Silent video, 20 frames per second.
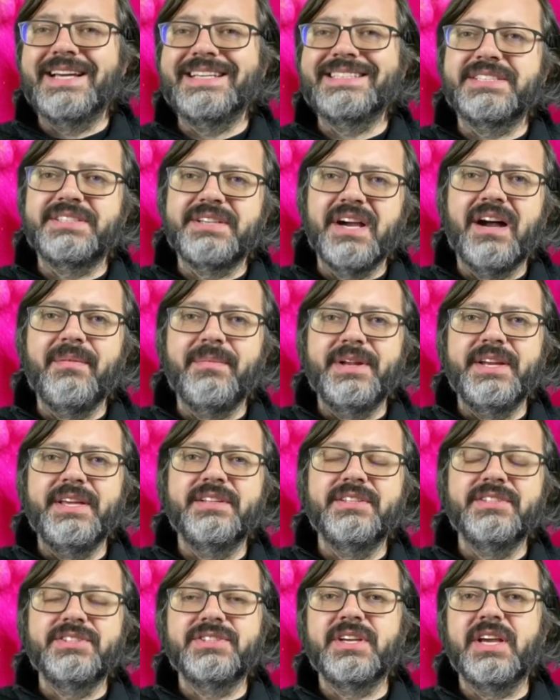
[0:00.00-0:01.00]
has
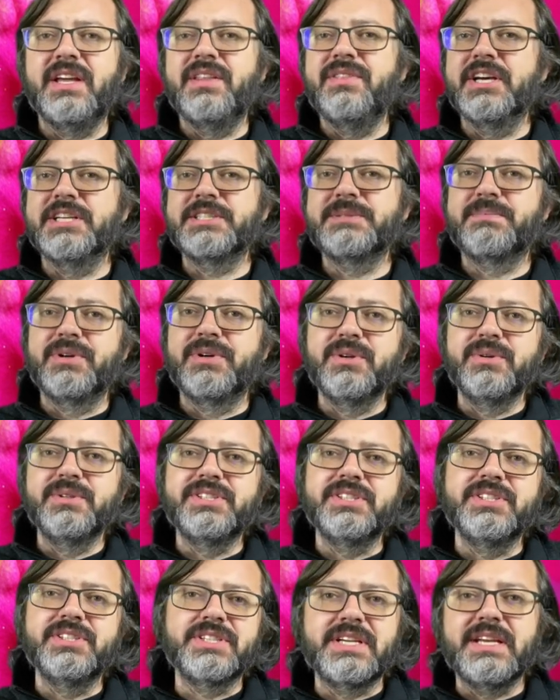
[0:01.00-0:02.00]
dominance and thus
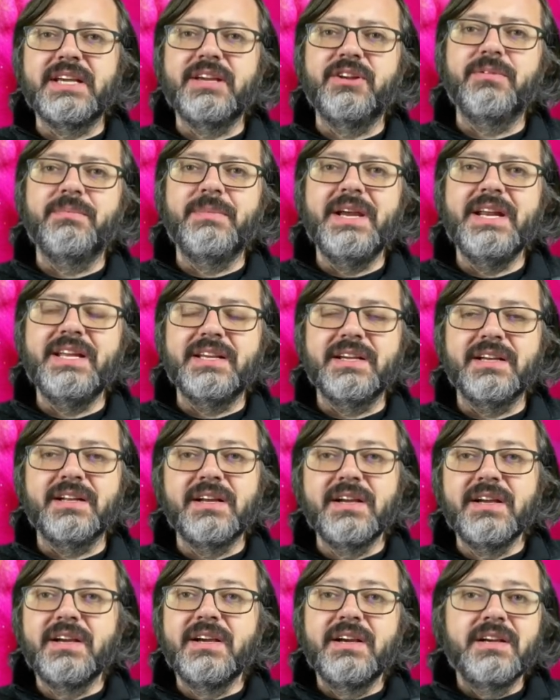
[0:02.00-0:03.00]
produces an intermediate,
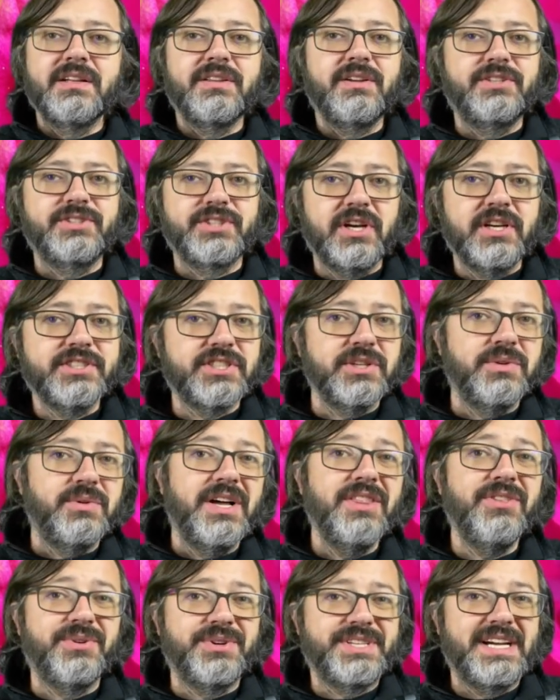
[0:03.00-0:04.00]
there's also
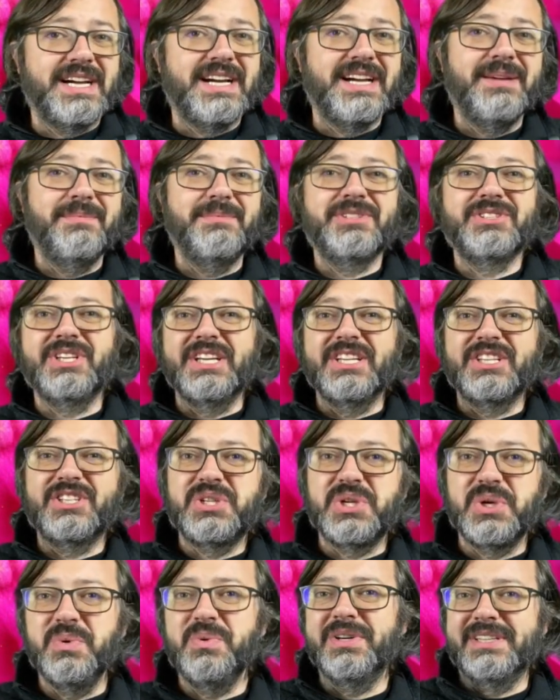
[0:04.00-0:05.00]
other times that
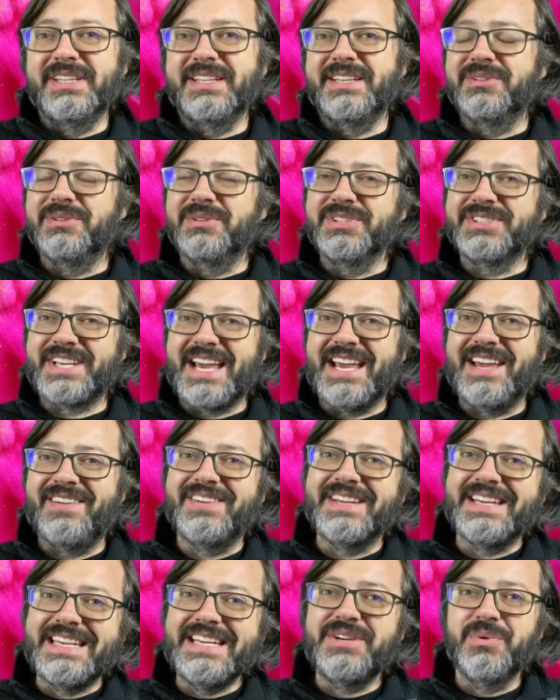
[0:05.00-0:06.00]
2 alleles have
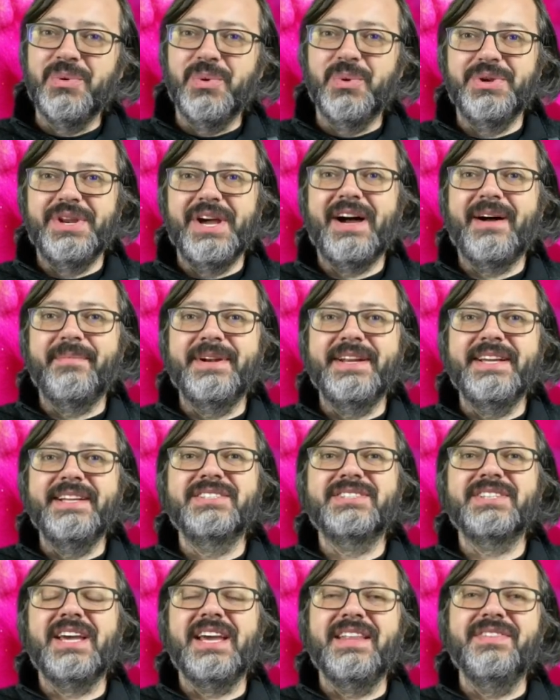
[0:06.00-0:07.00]
equal
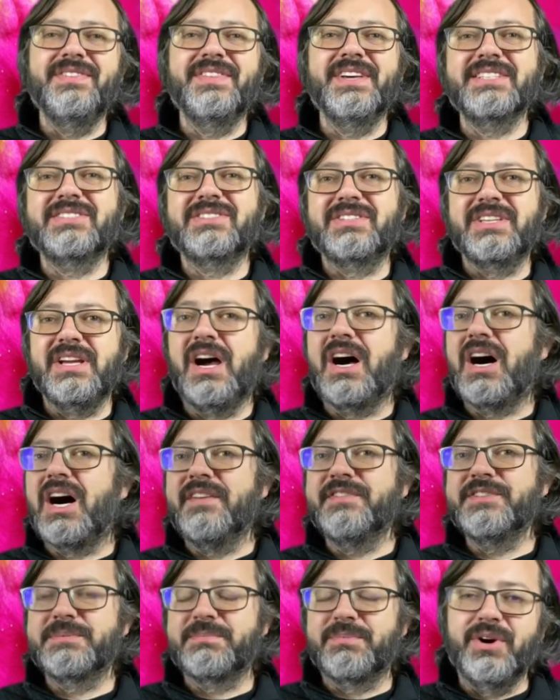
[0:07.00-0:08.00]
dominance and thus the
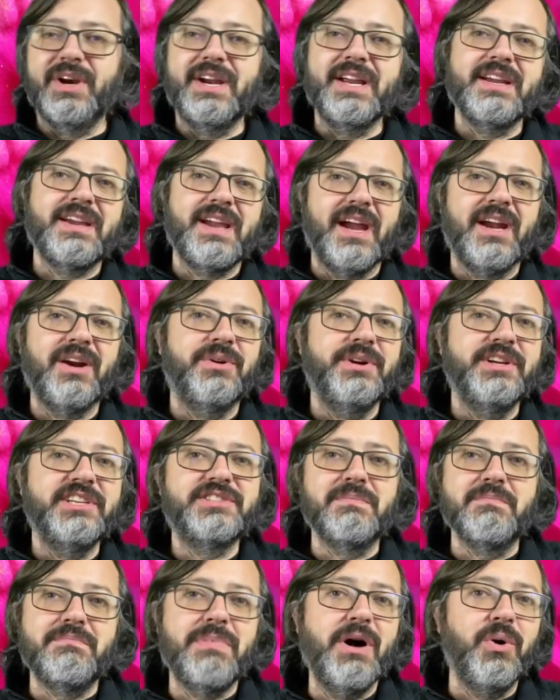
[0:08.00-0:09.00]
offspring
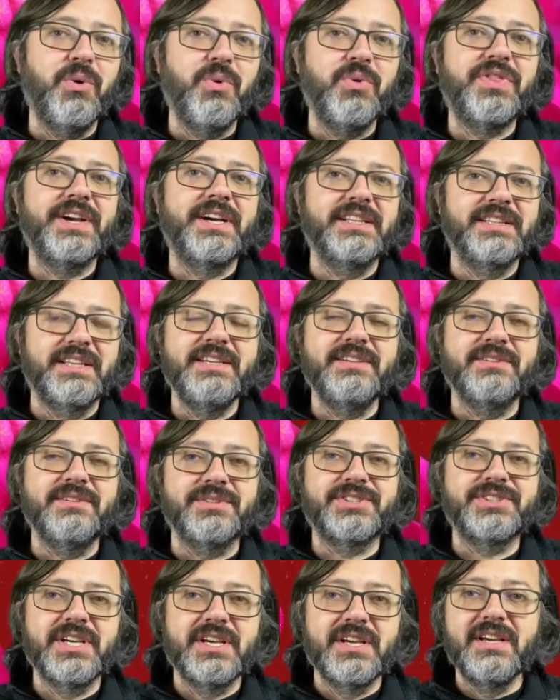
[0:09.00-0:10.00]
carries both
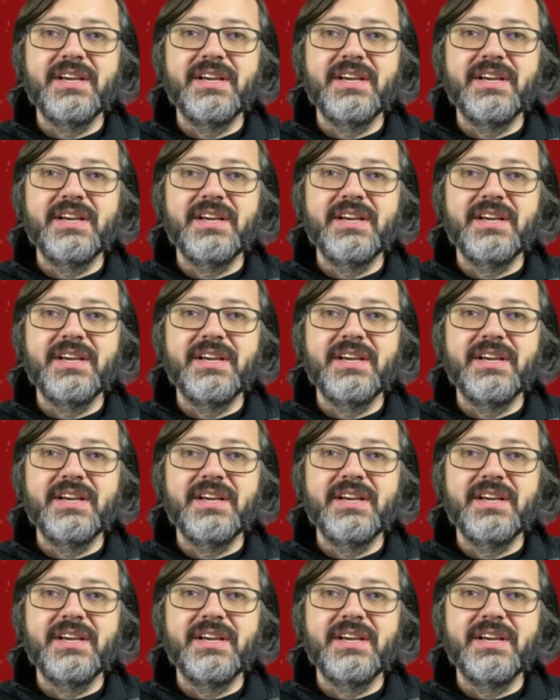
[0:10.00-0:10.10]
alleles.